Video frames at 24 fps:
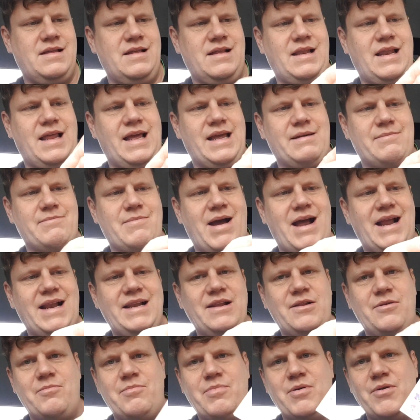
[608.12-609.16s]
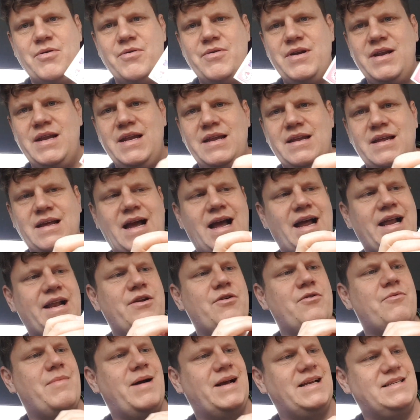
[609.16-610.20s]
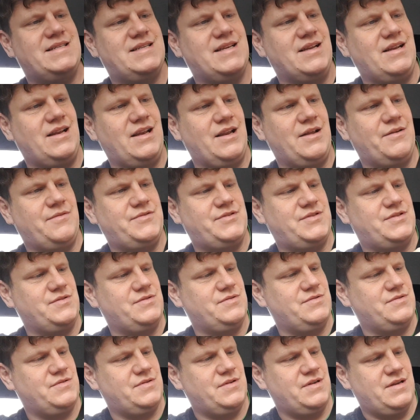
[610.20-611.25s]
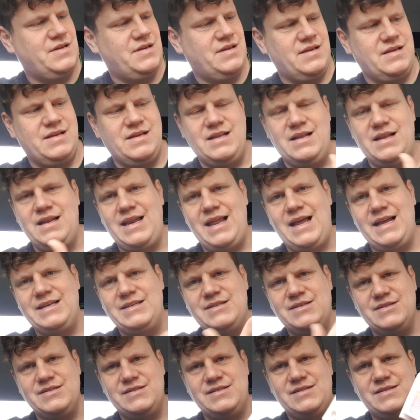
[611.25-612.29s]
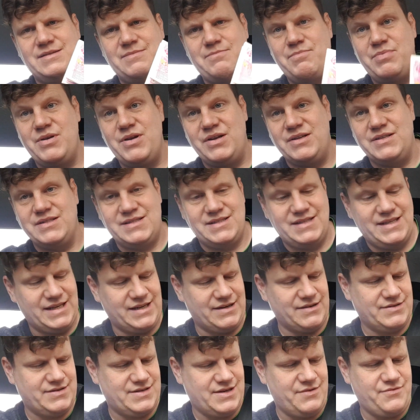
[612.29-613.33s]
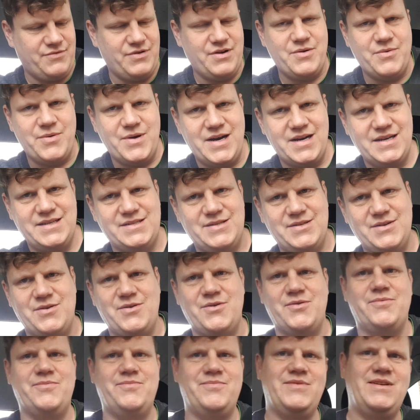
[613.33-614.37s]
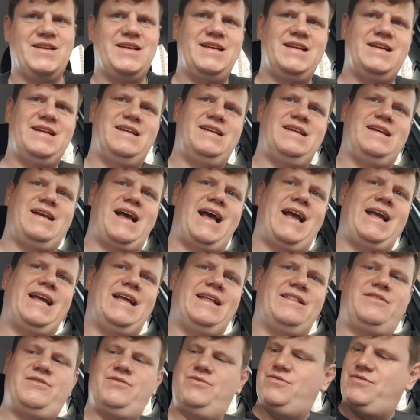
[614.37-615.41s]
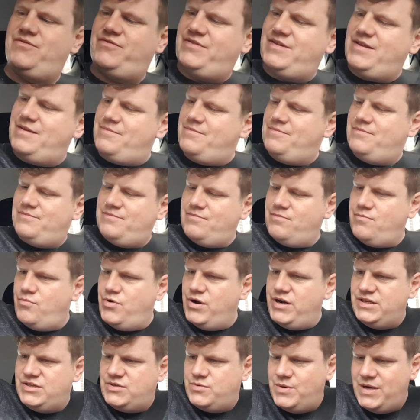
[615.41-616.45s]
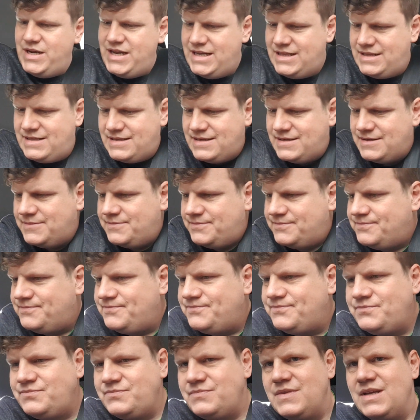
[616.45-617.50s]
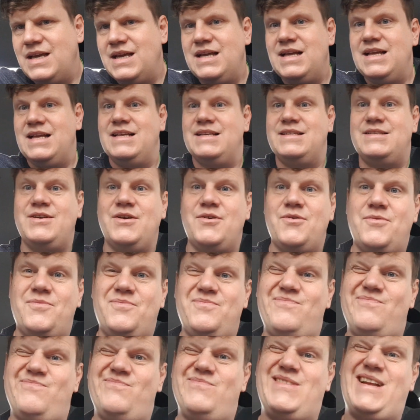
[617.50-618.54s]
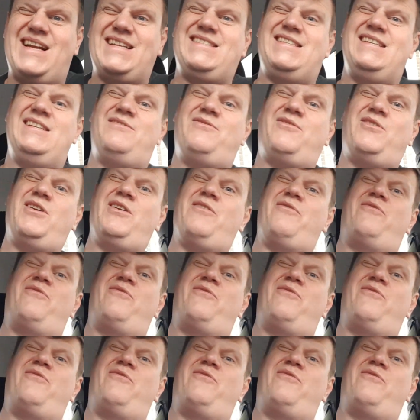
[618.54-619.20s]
like My Little Pony. I know my son loves to like just put on stickers everywhere, so I got 2 of them. Pretty sweet. So that's it for the